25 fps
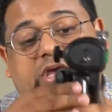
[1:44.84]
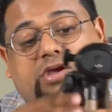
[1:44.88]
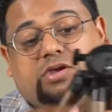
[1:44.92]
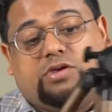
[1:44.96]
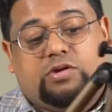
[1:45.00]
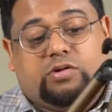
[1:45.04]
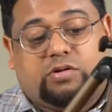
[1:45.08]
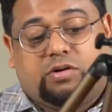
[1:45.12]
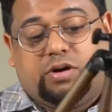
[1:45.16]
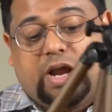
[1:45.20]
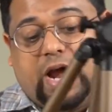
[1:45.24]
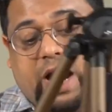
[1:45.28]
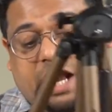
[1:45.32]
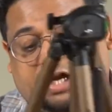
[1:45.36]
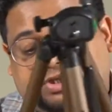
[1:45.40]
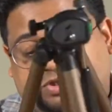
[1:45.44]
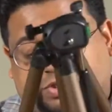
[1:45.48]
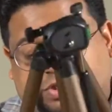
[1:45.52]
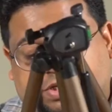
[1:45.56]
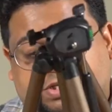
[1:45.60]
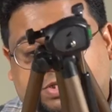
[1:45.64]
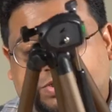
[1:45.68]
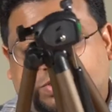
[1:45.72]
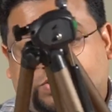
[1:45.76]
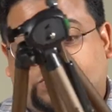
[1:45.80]
You could
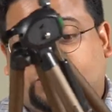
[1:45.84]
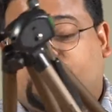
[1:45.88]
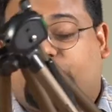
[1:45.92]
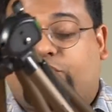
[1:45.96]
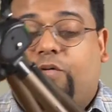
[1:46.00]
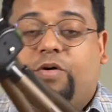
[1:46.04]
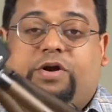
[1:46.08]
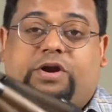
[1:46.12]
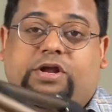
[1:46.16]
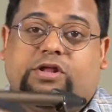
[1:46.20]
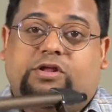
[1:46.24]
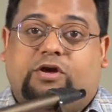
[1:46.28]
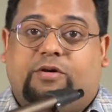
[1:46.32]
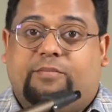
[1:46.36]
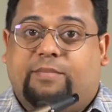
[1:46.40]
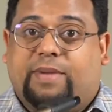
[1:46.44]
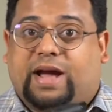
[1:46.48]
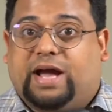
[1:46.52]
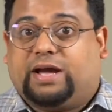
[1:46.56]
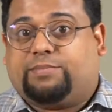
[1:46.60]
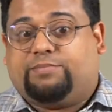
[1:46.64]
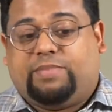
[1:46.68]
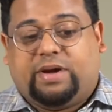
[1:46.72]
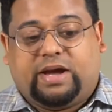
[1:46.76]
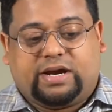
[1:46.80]
actually just throw it in your
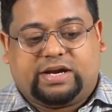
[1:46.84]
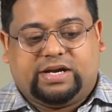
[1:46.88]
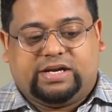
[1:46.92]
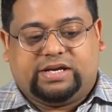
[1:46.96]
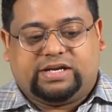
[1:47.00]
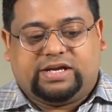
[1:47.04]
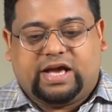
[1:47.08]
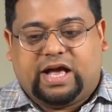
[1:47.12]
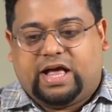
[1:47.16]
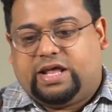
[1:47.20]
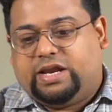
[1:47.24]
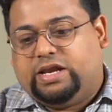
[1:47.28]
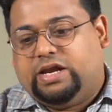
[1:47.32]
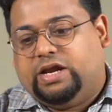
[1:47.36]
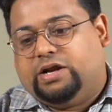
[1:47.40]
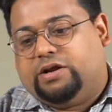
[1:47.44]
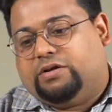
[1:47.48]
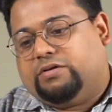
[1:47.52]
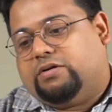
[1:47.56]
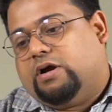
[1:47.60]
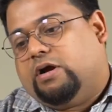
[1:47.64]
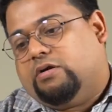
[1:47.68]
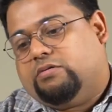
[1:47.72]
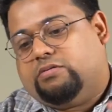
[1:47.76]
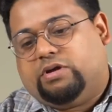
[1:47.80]
backpack and carry it
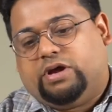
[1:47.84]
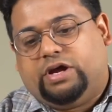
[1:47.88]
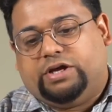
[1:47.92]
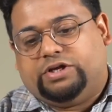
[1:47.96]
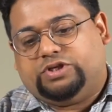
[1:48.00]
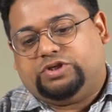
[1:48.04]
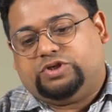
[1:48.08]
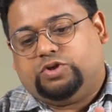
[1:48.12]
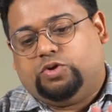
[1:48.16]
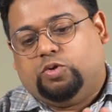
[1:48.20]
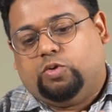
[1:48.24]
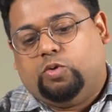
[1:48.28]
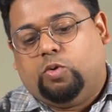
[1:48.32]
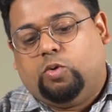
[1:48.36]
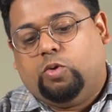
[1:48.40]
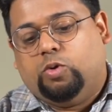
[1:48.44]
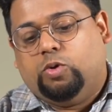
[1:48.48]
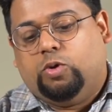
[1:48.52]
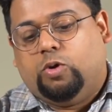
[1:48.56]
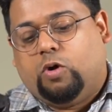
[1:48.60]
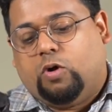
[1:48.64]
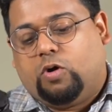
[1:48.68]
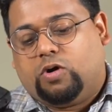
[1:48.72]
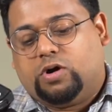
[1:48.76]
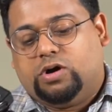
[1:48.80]
around. It's no
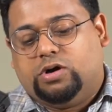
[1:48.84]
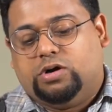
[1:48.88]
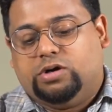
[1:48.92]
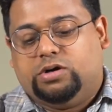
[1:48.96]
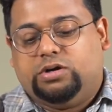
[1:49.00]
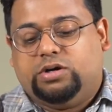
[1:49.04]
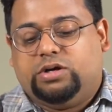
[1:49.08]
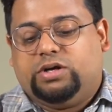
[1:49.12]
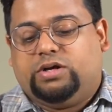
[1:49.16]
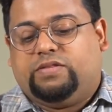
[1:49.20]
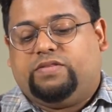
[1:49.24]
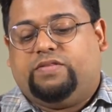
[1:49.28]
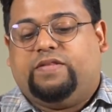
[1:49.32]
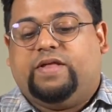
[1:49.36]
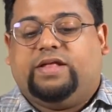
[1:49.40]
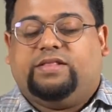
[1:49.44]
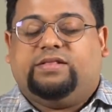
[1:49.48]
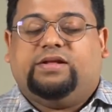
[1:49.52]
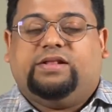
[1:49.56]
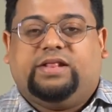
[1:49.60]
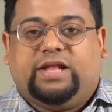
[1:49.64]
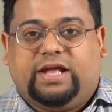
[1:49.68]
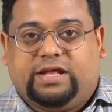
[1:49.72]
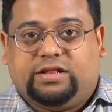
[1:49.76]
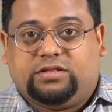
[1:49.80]
longer than
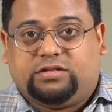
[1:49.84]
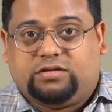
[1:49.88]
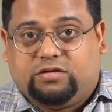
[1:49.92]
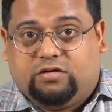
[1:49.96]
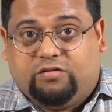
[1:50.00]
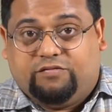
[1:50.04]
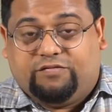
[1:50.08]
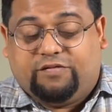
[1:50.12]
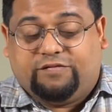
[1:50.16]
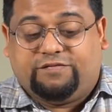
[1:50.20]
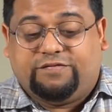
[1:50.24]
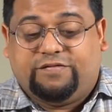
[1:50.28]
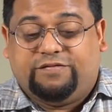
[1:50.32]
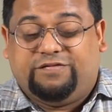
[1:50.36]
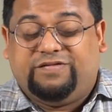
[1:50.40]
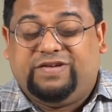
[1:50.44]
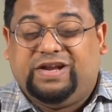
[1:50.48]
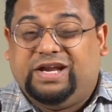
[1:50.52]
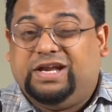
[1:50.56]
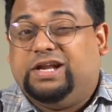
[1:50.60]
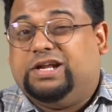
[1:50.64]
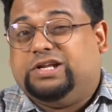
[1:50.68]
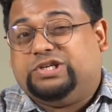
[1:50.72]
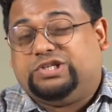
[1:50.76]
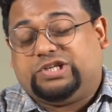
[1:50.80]
the length of a
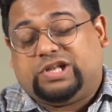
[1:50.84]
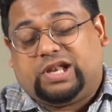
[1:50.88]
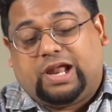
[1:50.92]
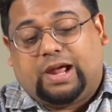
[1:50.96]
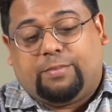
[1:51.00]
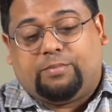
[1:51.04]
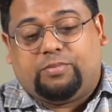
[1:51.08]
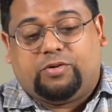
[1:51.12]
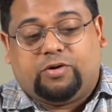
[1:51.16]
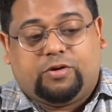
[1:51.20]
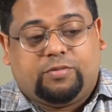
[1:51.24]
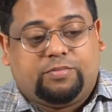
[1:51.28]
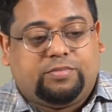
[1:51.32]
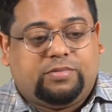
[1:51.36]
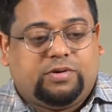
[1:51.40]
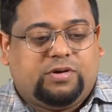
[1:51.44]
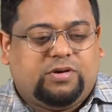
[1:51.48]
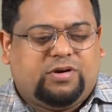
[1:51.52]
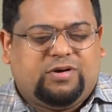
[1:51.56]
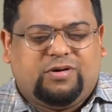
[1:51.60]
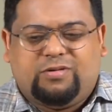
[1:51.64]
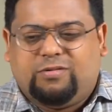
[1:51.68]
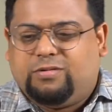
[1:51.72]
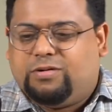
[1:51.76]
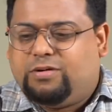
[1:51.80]
15-inch
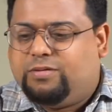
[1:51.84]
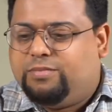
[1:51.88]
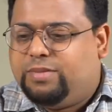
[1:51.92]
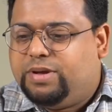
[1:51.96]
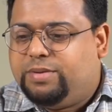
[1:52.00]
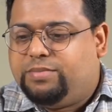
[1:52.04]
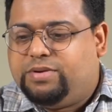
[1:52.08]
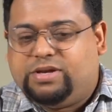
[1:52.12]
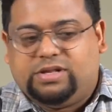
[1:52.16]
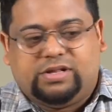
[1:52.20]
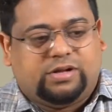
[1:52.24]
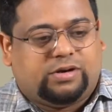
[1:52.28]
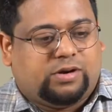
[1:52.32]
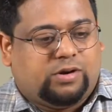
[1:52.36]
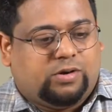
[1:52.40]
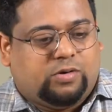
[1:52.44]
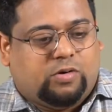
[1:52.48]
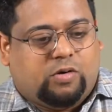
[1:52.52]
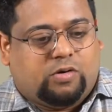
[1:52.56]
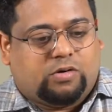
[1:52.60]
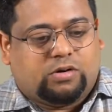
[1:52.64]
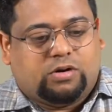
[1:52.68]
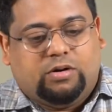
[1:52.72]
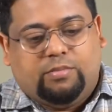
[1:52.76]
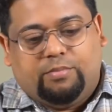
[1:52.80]
laptop, or maybe a little
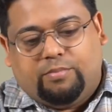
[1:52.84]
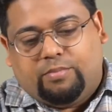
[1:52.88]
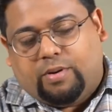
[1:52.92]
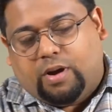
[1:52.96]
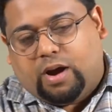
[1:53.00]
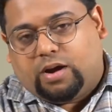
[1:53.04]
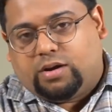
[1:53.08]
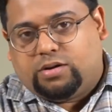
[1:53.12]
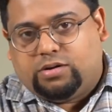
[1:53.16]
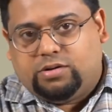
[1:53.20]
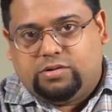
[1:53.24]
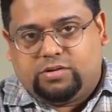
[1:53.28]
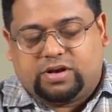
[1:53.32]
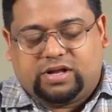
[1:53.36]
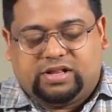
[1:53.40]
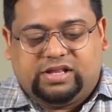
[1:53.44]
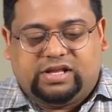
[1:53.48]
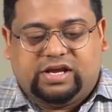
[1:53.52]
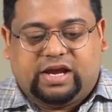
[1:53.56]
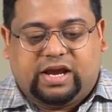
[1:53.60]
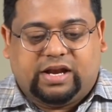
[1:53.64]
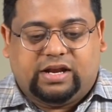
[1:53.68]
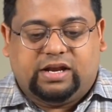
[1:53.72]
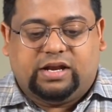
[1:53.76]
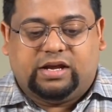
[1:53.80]
longer, but you get
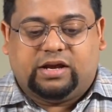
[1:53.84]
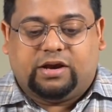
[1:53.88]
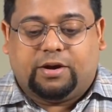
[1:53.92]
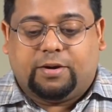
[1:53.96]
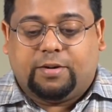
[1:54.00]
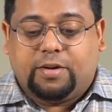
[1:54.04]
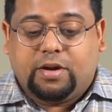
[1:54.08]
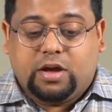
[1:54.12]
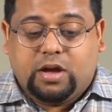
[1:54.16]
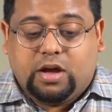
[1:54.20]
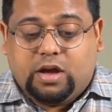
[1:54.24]
the idea.